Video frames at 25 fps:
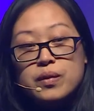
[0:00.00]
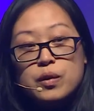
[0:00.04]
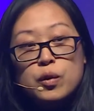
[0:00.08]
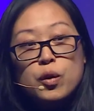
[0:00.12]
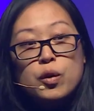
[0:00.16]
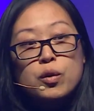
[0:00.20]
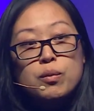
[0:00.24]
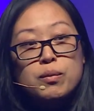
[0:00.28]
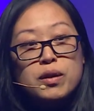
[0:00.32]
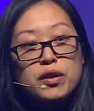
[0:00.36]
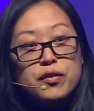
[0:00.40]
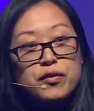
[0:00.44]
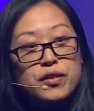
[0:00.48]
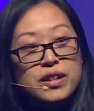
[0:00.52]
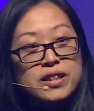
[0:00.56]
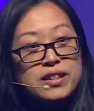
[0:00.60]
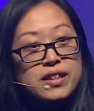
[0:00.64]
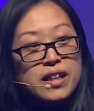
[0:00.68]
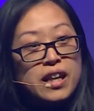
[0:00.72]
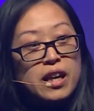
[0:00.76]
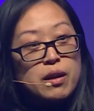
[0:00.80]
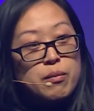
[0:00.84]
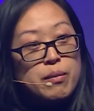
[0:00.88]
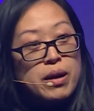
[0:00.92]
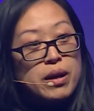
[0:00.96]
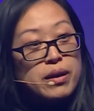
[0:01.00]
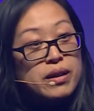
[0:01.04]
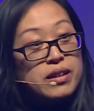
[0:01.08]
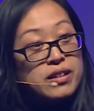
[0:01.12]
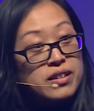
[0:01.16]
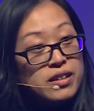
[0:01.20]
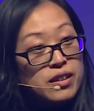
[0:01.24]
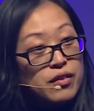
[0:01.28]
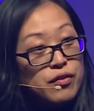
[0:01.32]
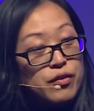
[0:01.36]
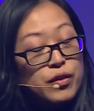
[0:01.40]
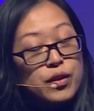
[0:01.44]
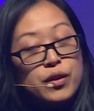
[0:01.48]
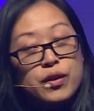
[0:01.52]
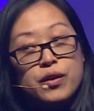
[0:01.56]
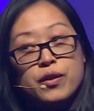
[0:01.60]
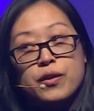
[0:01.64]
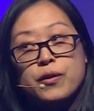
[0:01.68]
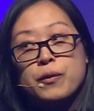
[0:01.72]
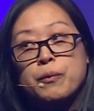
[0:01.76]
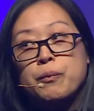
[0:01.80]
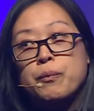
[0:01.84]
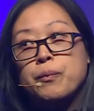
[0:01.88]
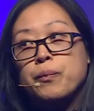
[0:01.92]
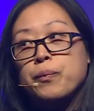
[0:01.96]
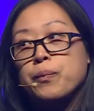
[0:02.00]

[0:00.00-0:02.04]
All my friends came out except for her.